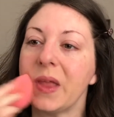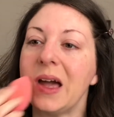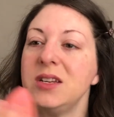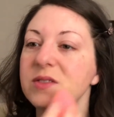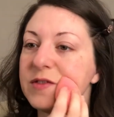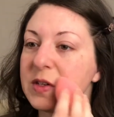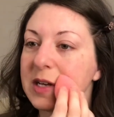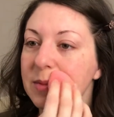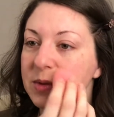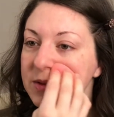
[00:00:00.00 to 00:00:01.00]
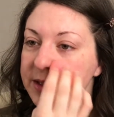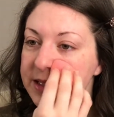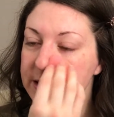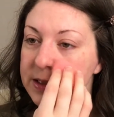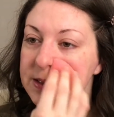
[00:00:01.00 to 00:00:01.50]
I do it for a couple of
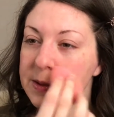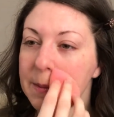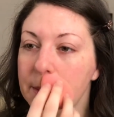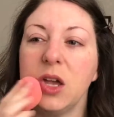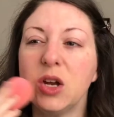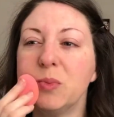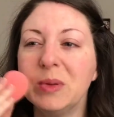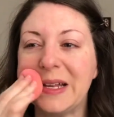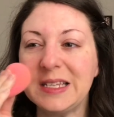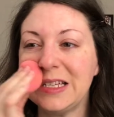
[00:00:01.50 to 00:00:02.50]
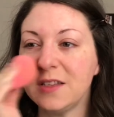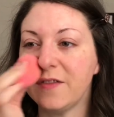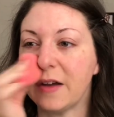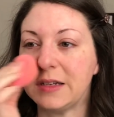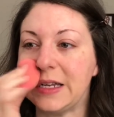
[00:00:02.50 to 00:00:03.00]
reasons. You're blending the
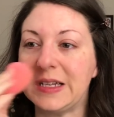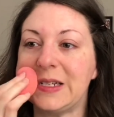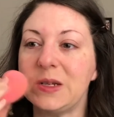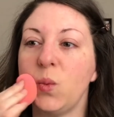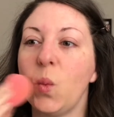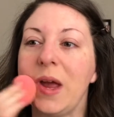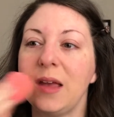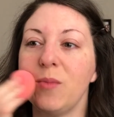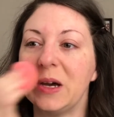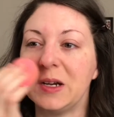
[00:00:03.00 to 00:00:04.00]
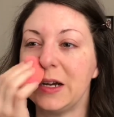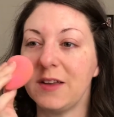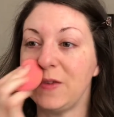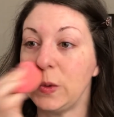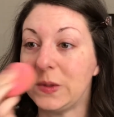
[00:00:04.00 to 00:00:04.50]
foundation way better
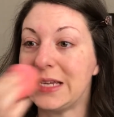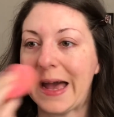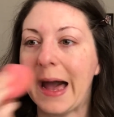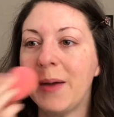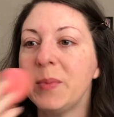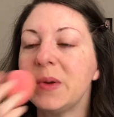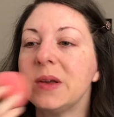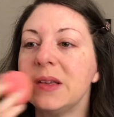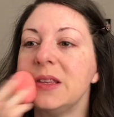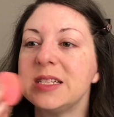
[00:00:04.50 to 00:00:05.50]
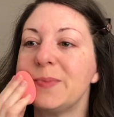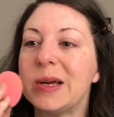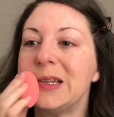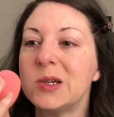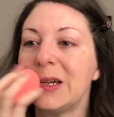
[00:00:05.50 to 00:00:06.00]
if you tap the
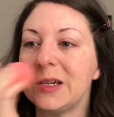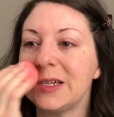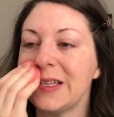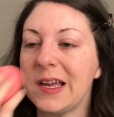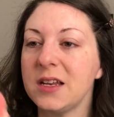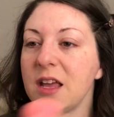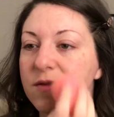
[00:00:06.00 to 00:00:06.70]
sponge on your skin.